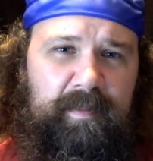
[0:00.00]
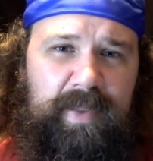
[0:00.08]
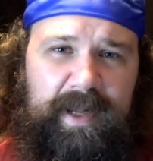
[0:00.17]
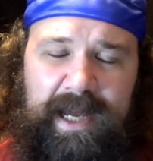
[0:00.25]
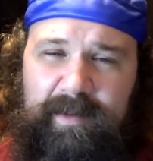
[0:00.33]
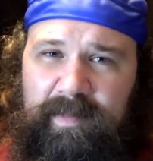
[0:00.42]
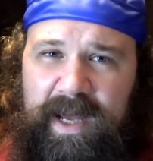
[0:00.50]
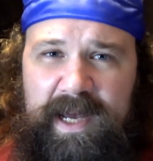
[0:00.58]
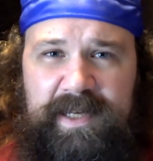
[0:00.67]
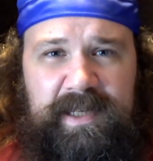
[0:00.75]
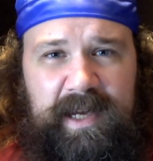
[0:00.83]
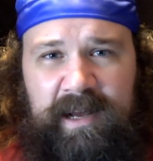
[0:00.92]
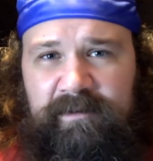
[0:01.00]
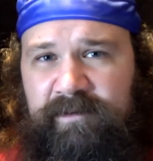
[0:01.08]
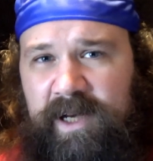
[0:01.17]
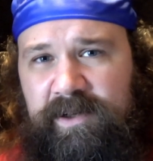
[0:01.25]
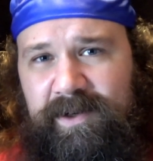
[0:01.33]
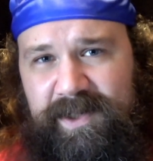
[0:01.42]
Black Mask and
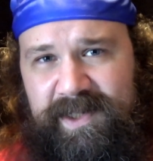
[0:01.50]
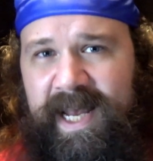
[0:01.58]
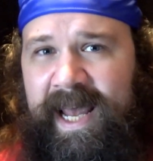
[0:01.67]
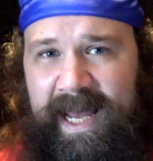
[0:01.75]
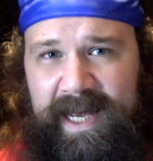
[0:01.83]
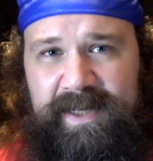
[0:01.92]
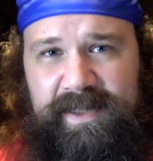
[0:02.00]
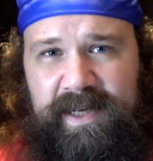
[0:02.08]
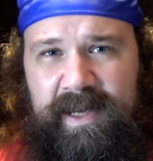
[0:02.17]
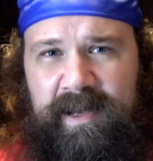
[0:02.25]
Mister Zsasz.